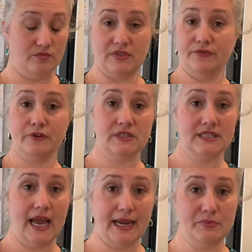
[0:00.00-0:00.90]
different
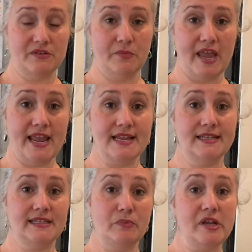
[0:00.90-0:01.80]
types of pans
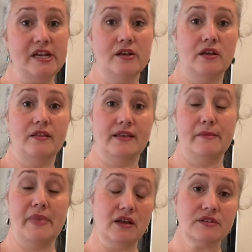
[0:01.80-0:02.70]
depending on the
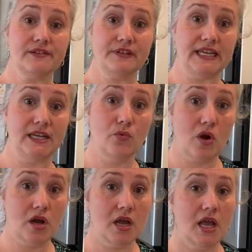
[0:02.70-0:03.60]
amount of
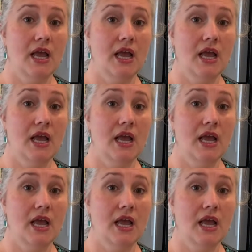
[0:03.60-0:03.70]
quinoa.